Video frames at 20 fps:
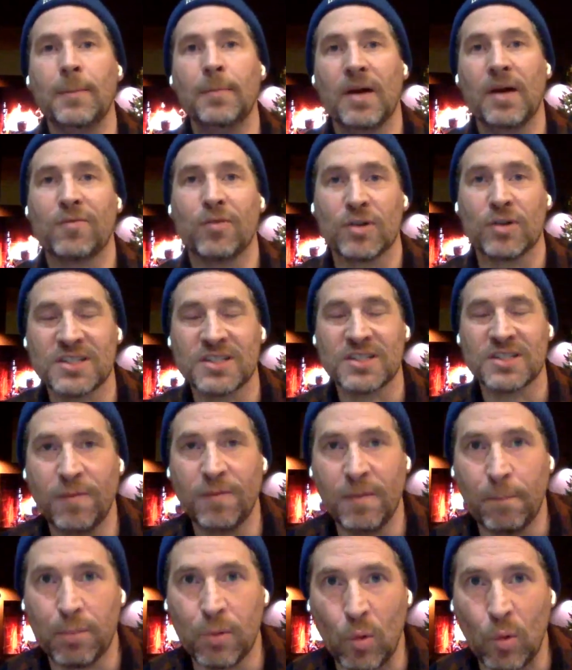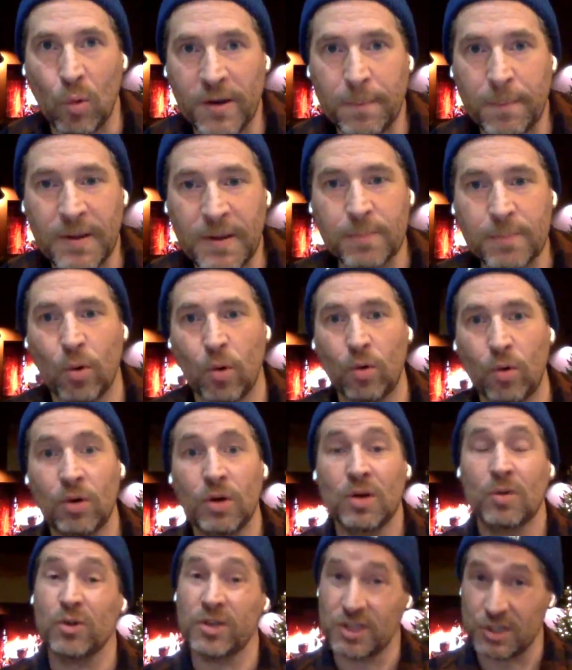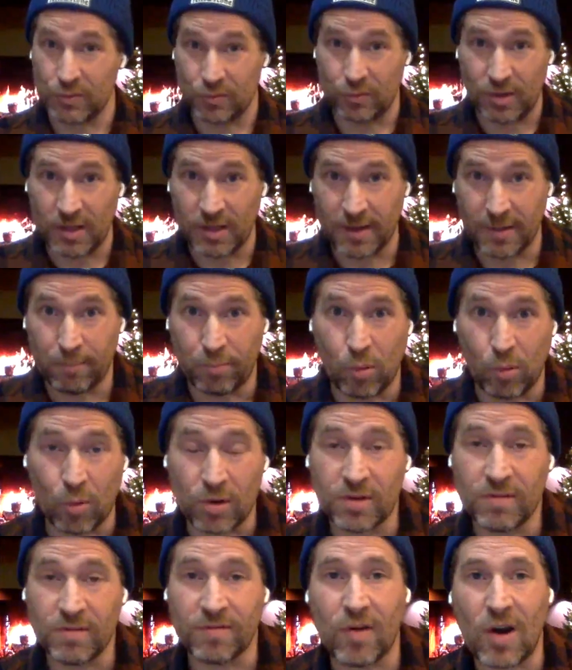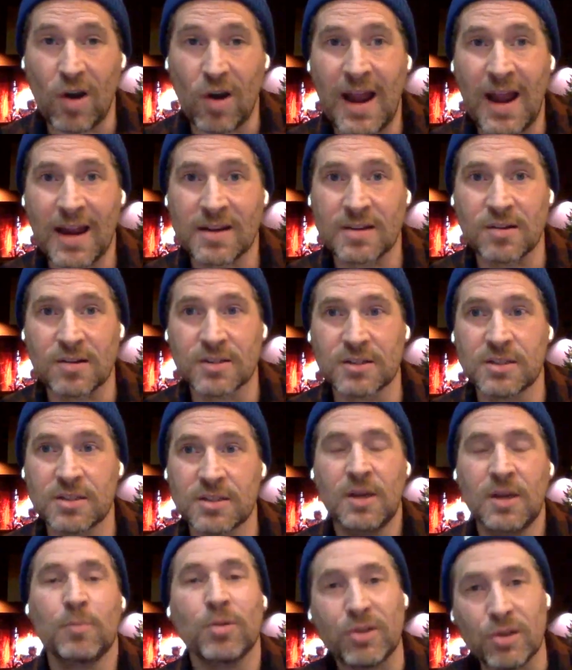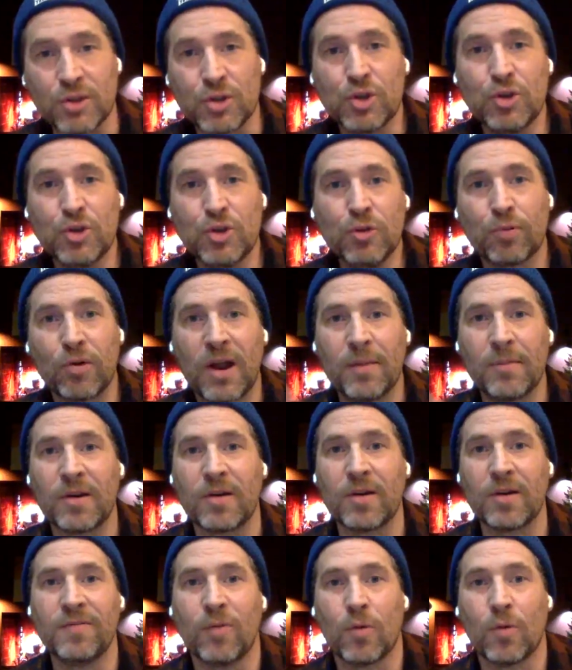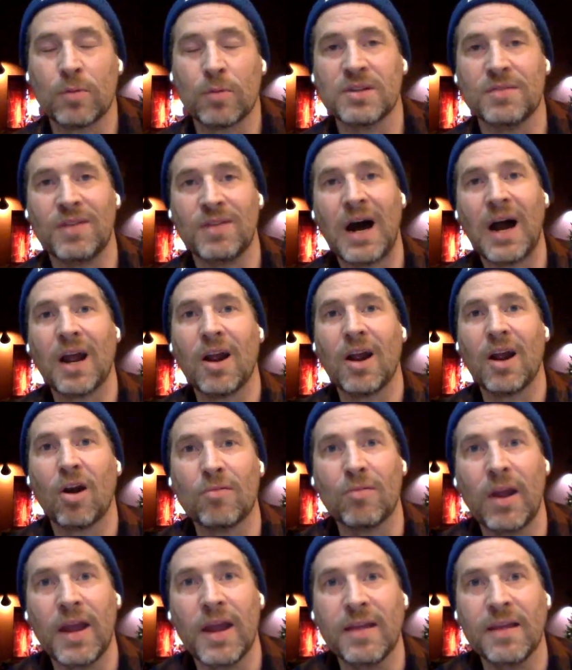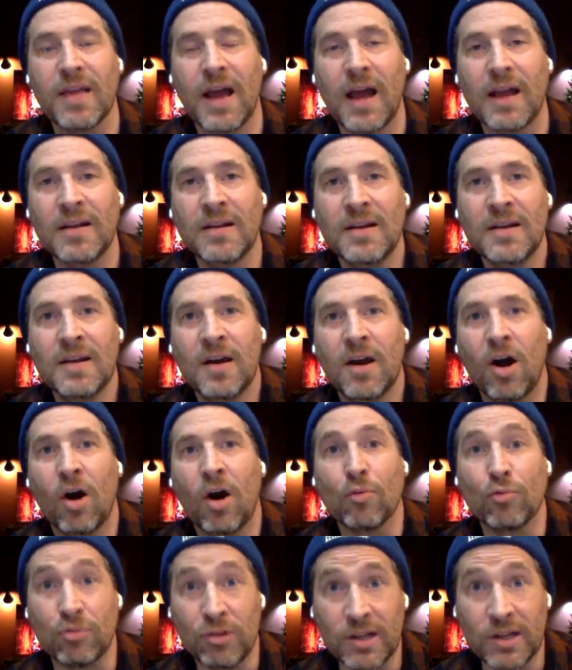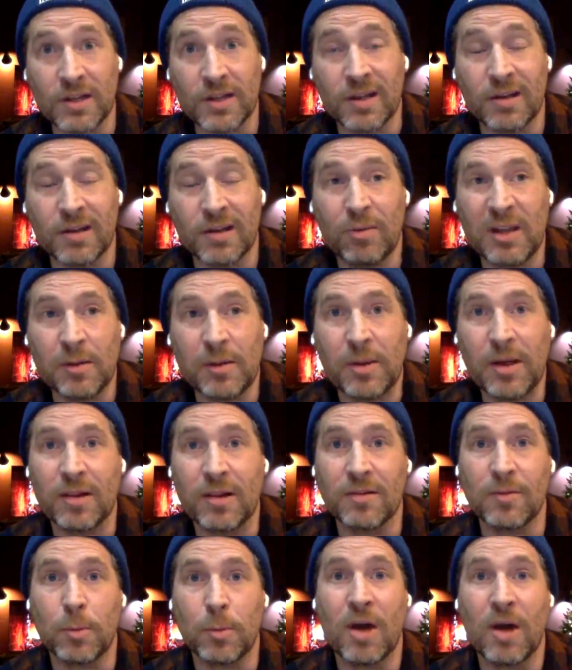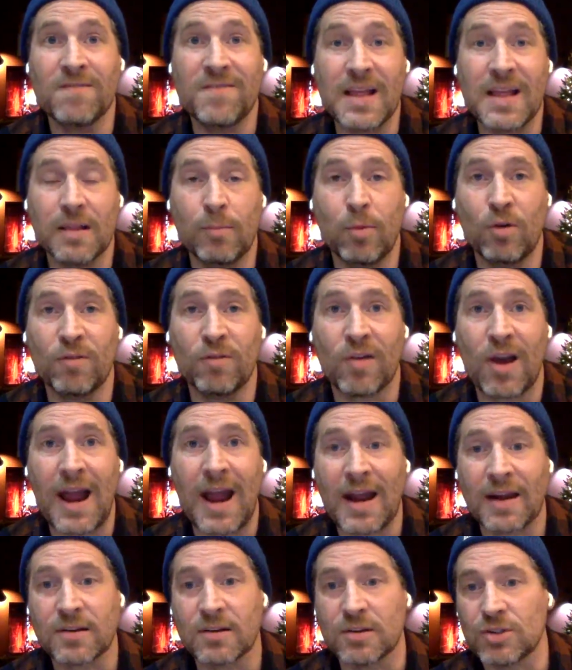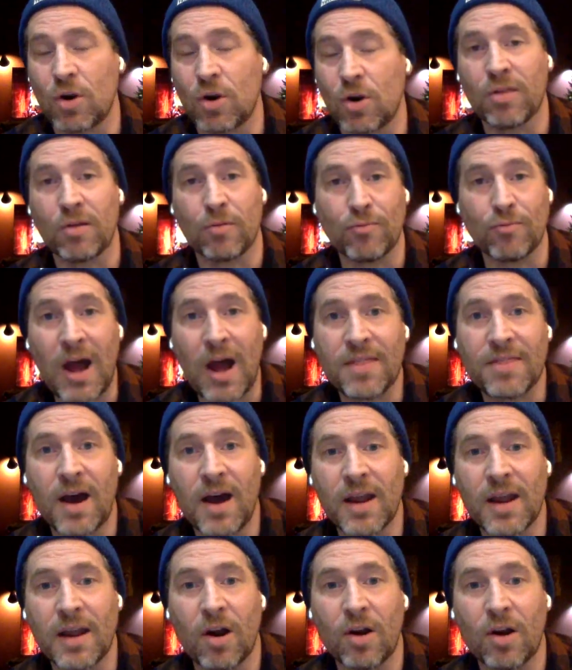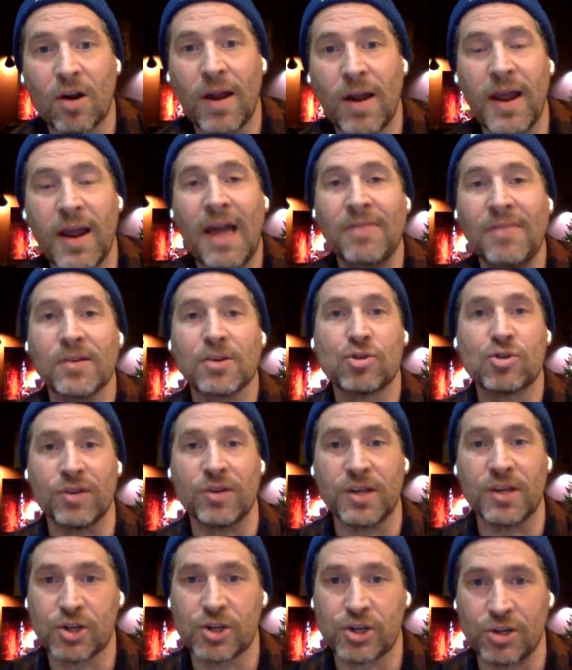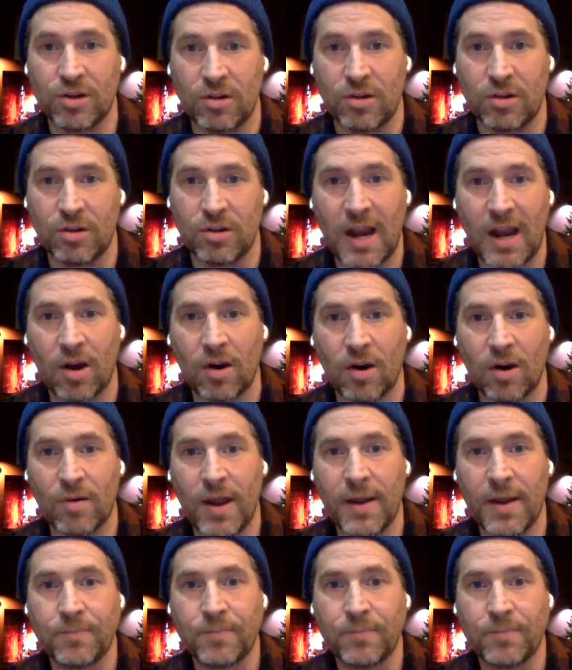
for self-employed people, which is really important for actors. But the 2 primary forms of IRA that are really going to be available for actors are the Roth IRA and the traditional IRA.